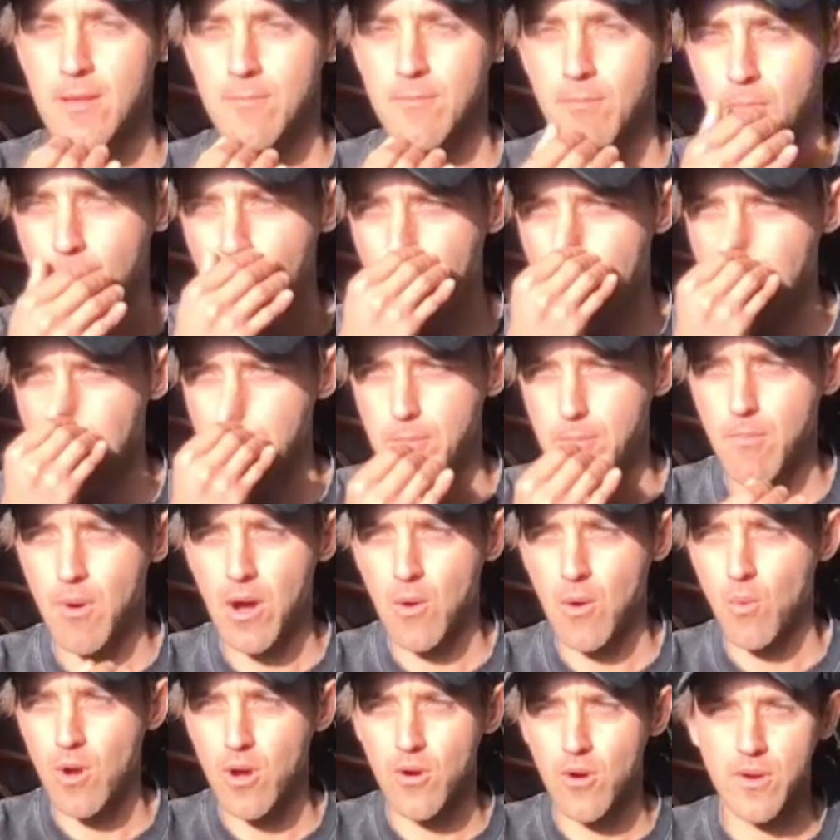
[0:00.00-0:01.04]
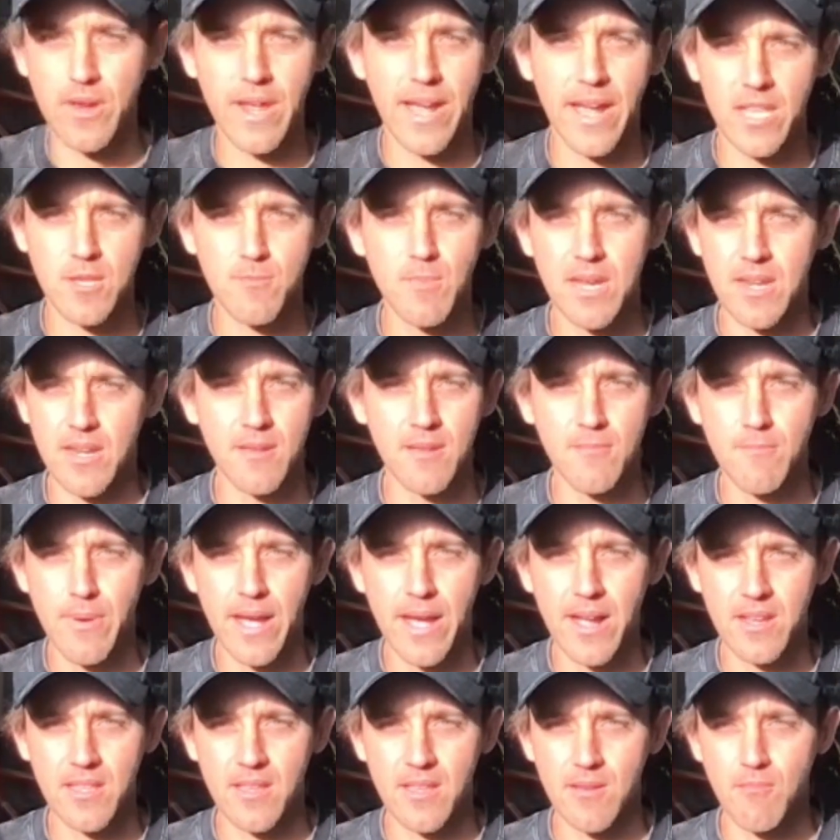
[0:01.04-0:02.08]
my world has been
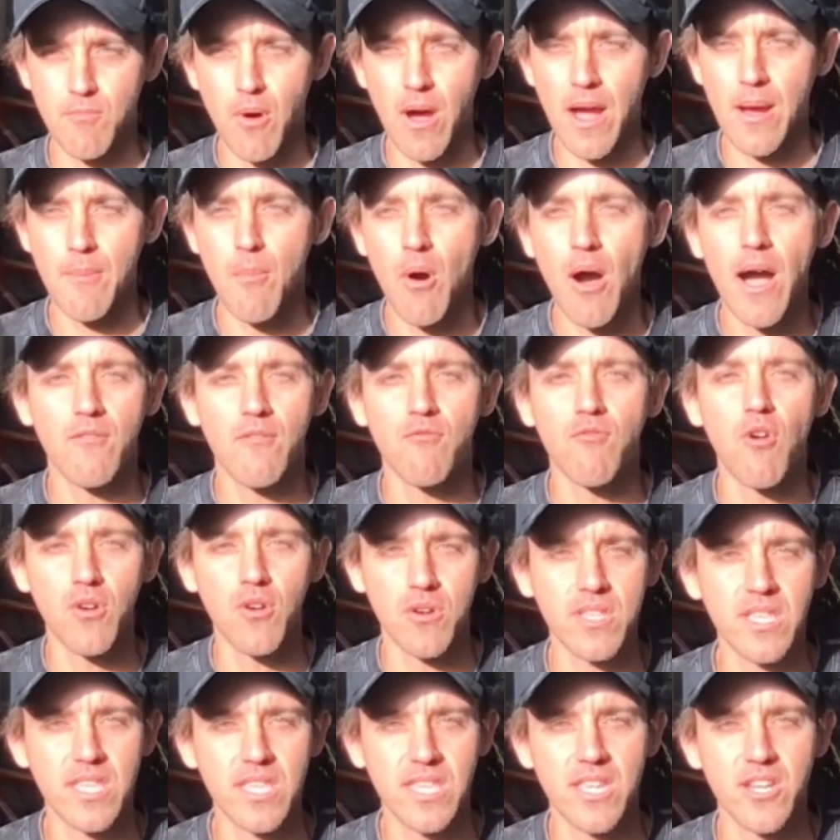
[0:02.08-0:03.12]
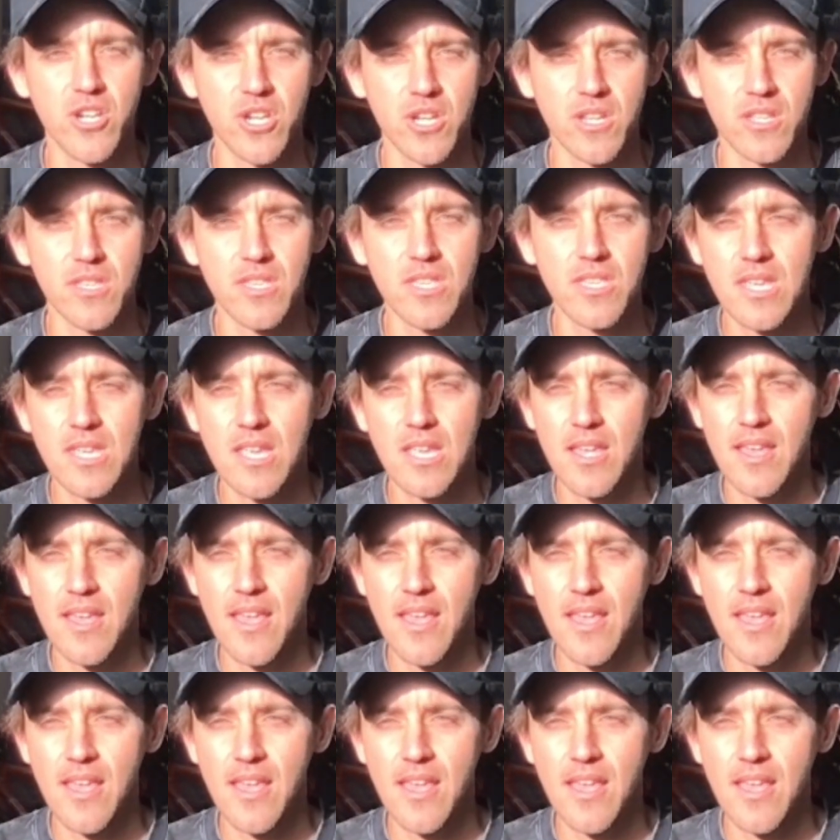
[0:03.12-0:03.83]
impacted by my wrong decisions.